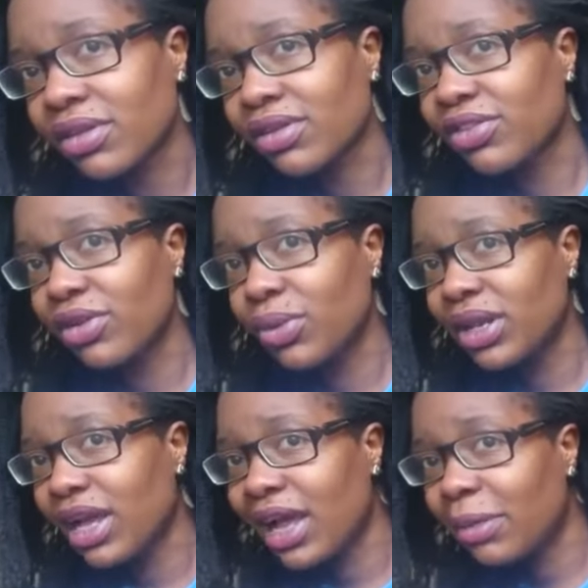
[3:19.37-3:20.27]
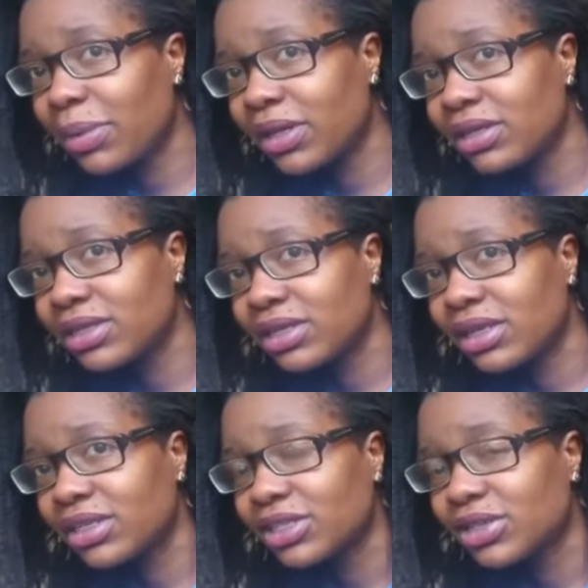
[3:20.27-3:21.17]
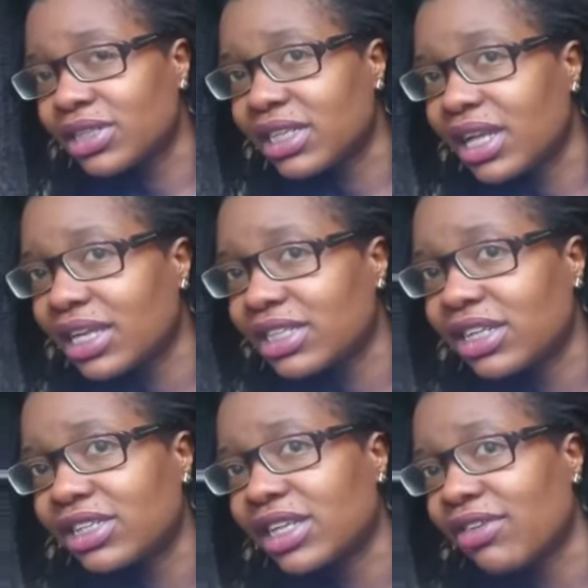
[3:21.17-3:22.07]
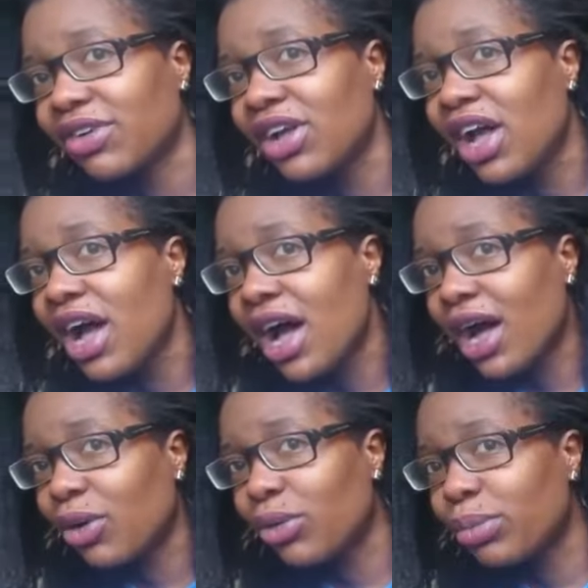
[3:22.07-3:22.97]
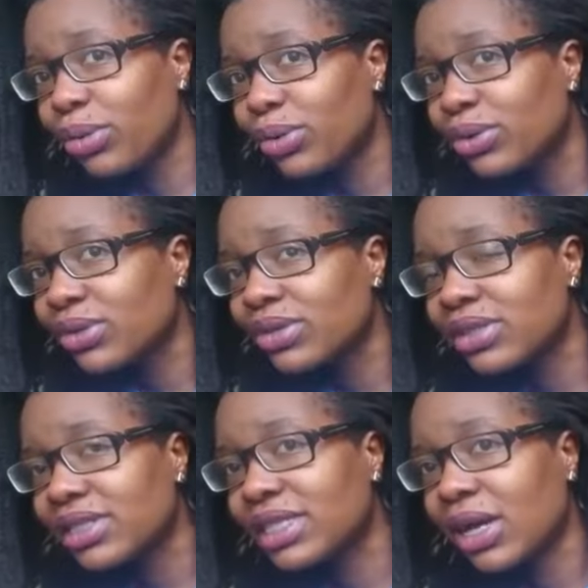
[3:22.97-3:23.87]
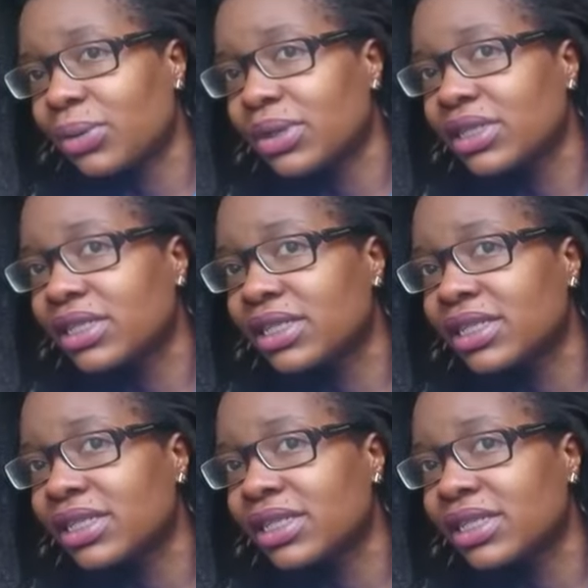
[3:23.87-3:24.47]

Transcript: So when that happens, as you can see the hair start together, I will pull downwards.